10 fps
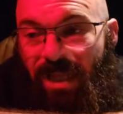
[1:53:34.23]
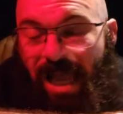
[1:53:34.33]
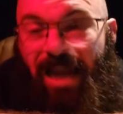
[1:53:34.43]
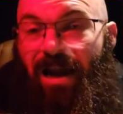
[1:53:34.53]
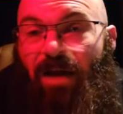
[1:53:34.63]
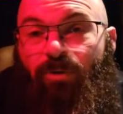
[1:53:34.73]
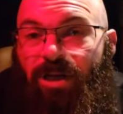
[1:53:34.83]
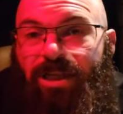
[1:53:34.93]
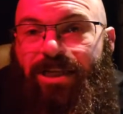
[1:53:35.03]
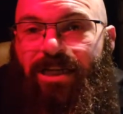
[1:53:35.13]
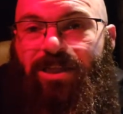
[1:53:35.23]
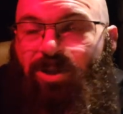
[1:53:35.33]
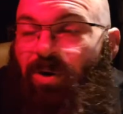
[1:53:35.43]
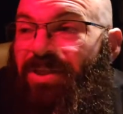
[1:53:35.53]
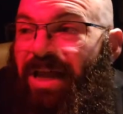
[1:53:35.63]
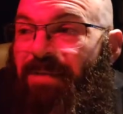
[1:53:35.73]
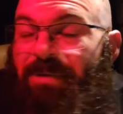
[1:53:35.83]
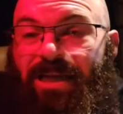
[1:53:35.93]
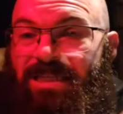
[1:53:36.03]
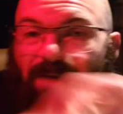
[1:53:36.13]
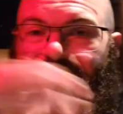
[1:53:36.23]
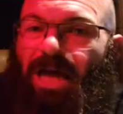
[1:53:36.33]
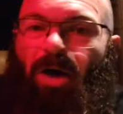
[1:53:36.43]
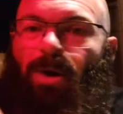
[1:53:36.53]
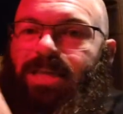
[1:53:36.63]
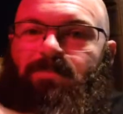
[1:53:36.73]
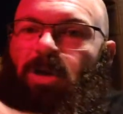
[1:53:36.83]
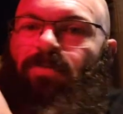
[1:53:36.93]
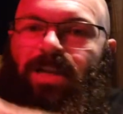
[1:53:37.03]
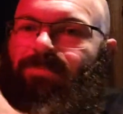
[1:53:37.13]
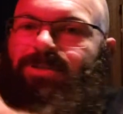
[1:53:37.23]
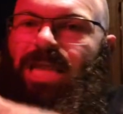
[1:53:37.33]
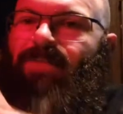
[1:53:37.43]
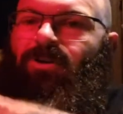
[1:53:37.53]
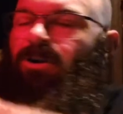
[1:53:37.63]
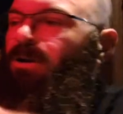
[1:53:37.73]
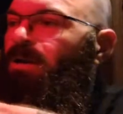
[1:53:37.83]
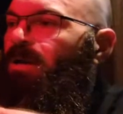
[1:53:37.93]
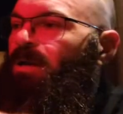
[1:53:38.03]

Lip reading: I really did enjoy that, because I was always moving. It was never,